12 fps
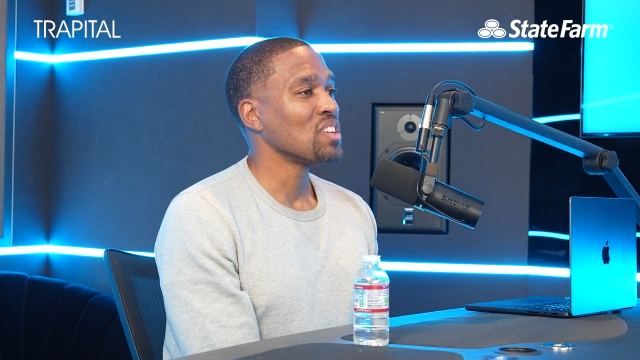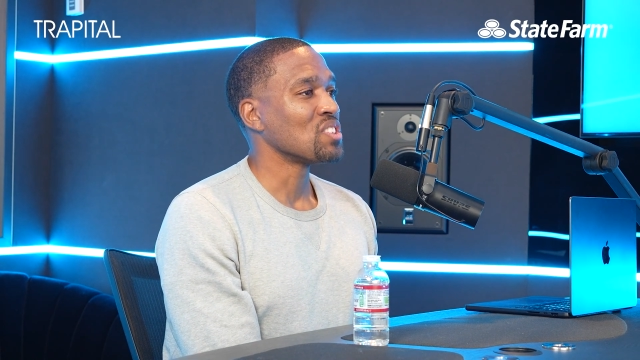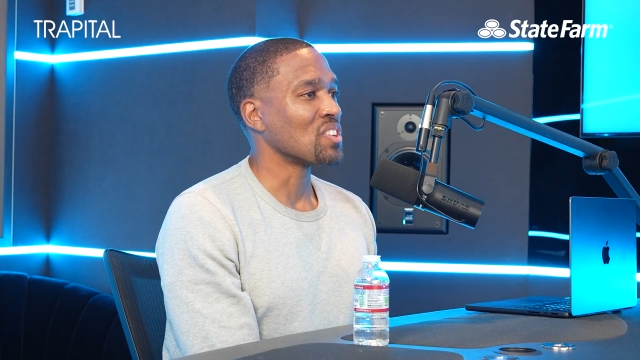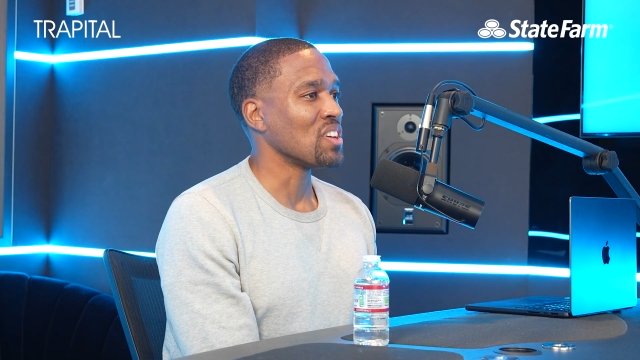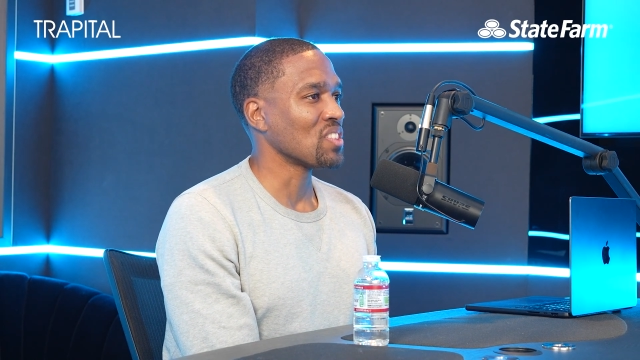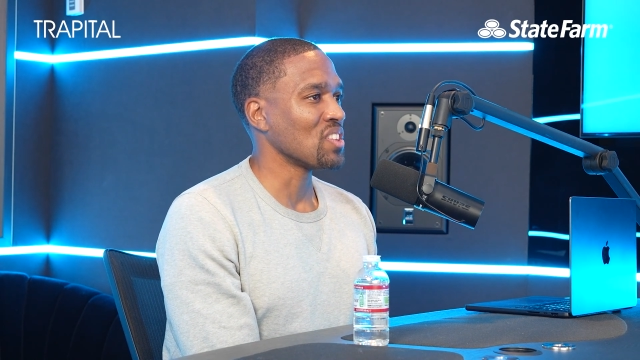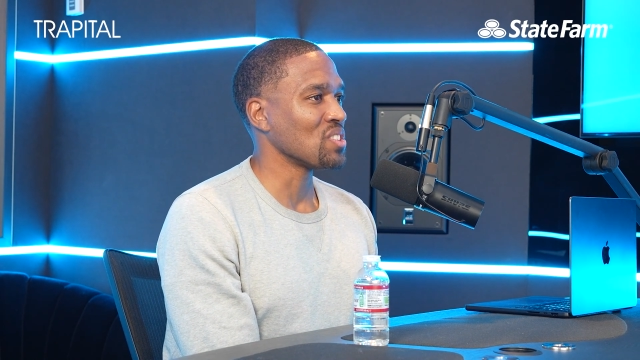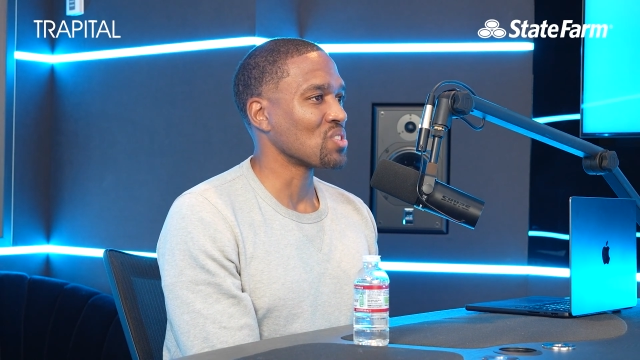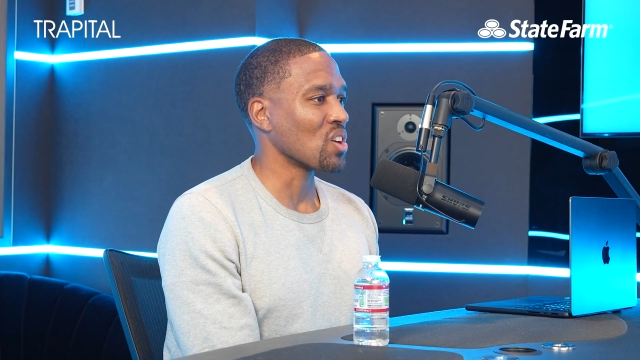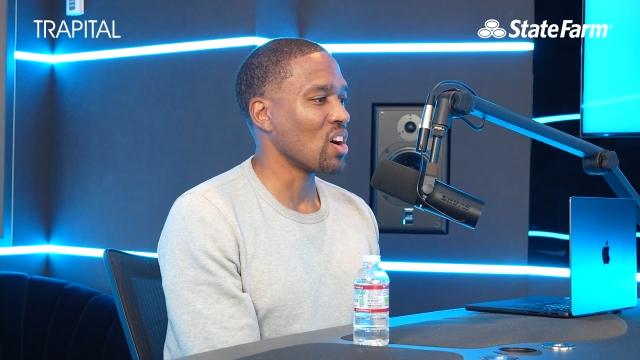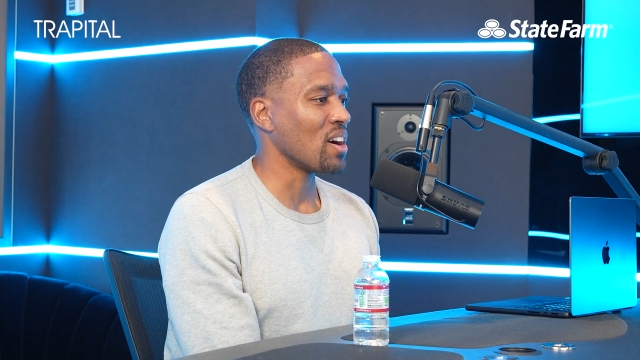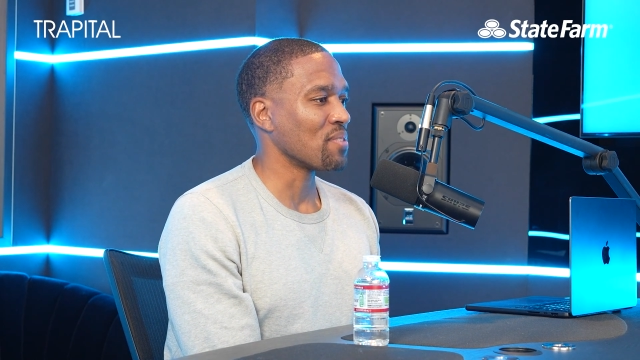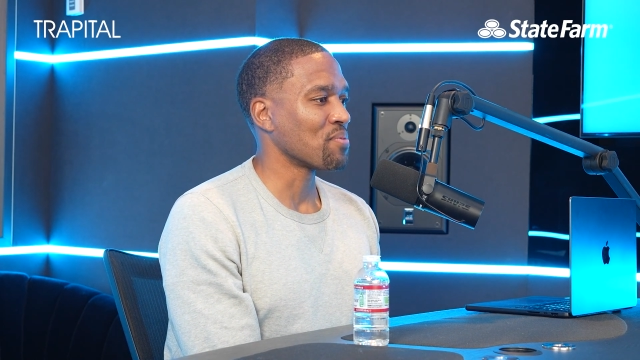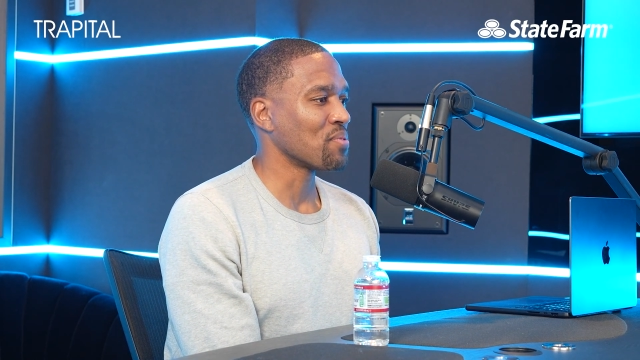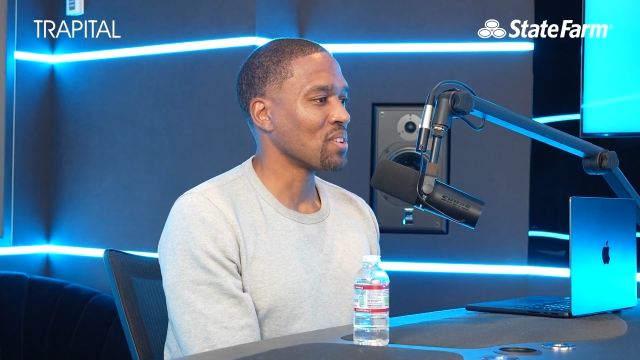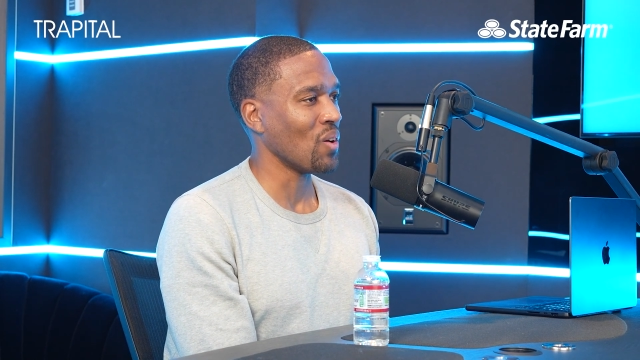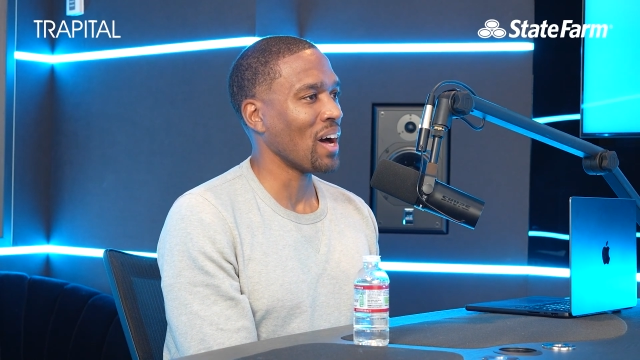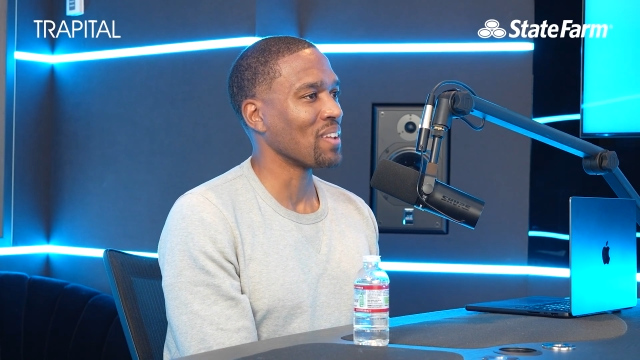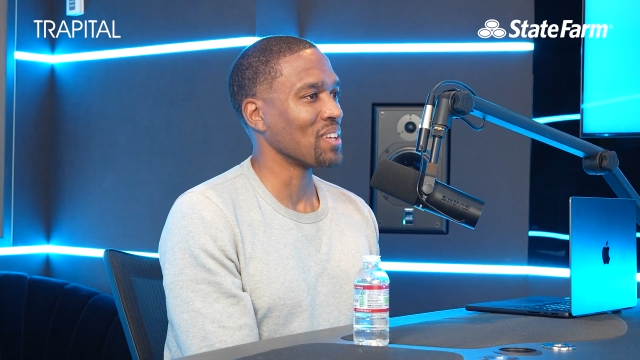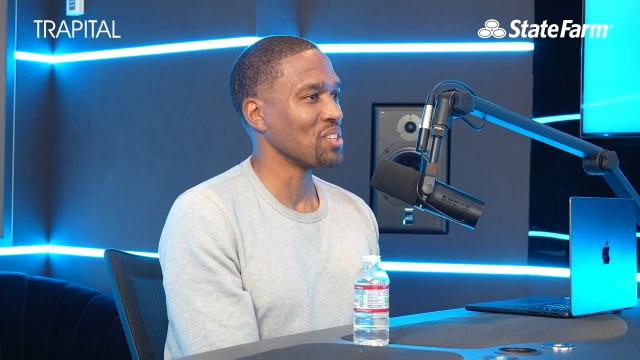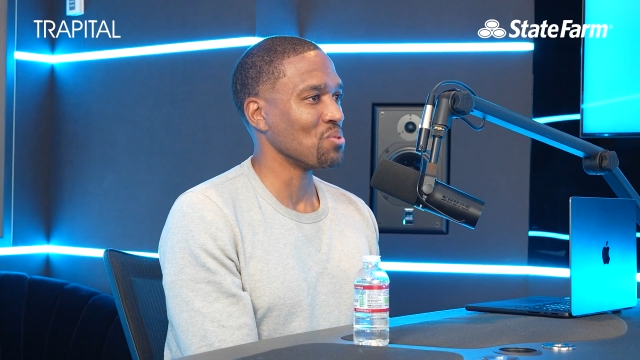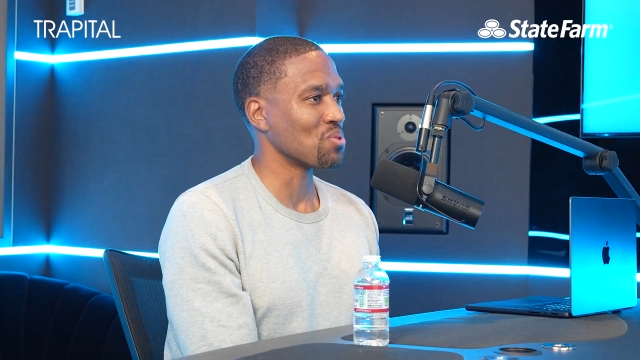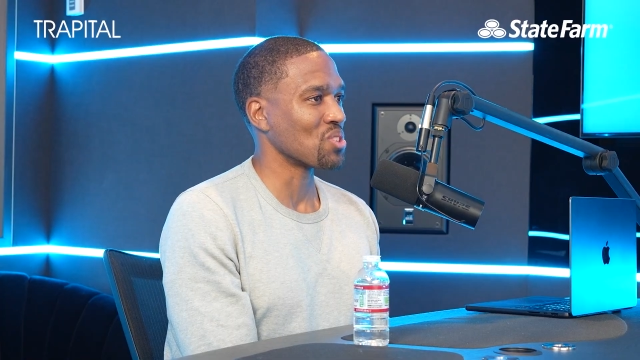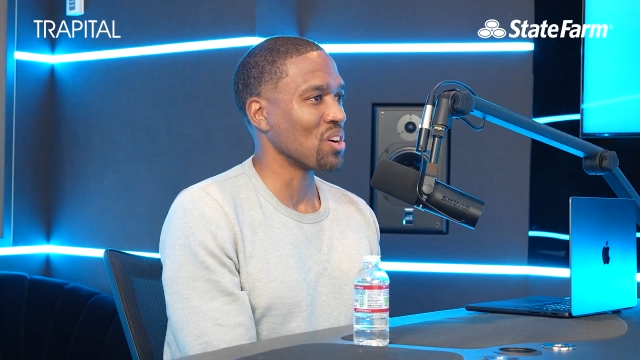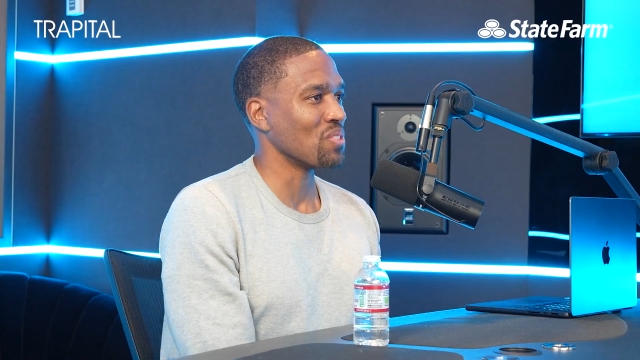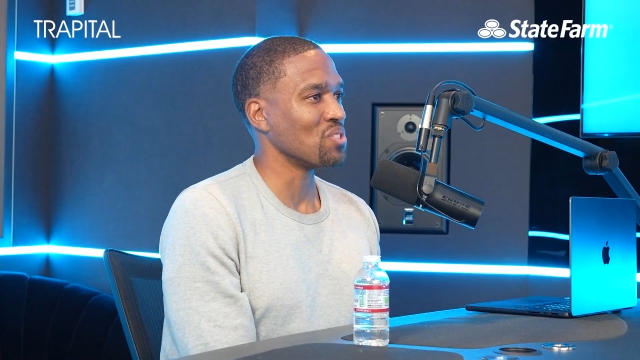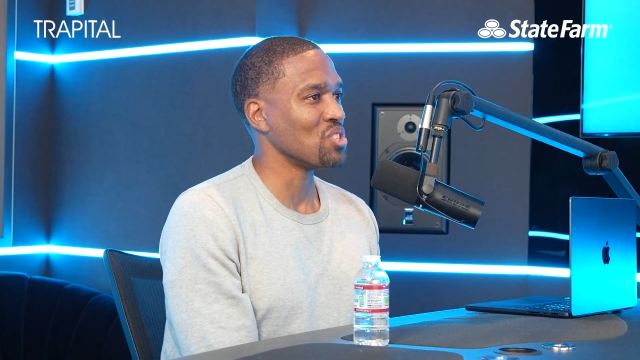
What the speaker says: to kick things off, I'll let you start.